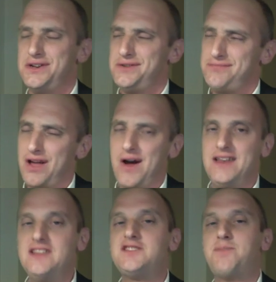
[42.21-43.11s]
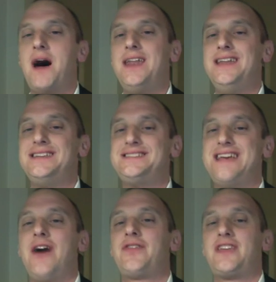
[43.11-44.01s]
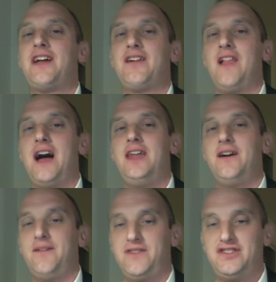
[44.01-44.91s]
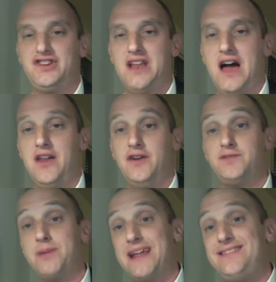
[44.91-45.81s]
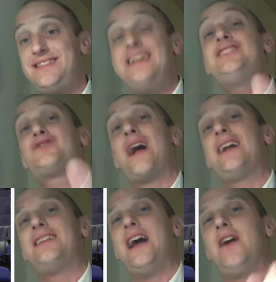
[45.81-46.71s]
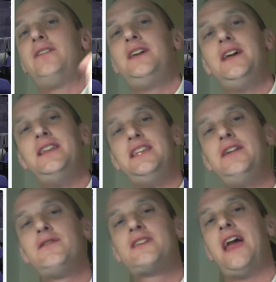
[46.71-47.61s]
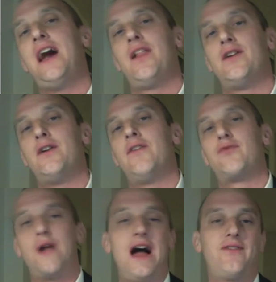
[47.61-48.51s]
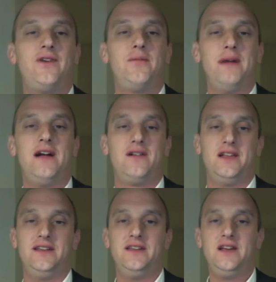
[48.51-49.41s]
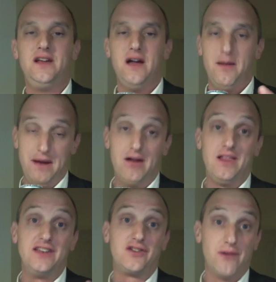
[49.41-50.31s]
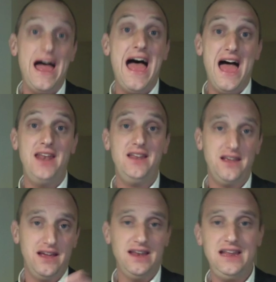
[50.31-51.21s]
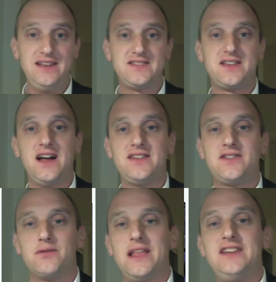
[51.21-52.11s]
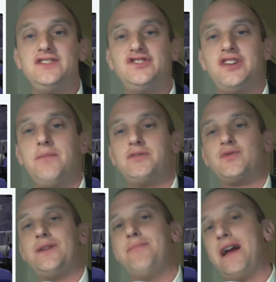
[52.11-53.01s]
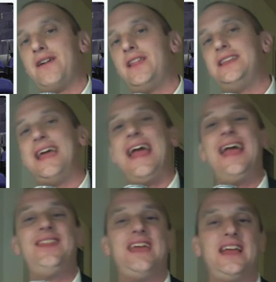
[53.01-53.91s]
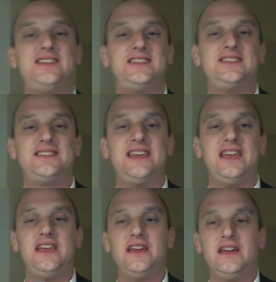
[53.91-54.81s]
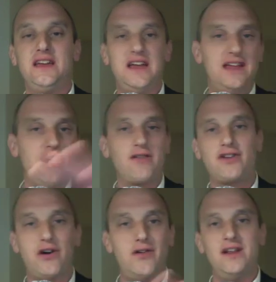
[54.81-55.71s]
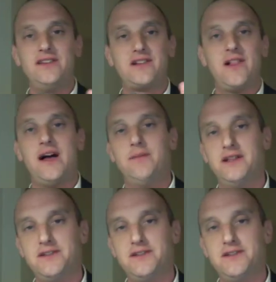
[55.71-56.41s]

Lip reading: No, I didn't spot any South Carolina aficionados, but I did track down Neil Keller of Rockville, Maryland, a Maryland grad, and he discussed the relationship between Maryland and the ACC in our current climate.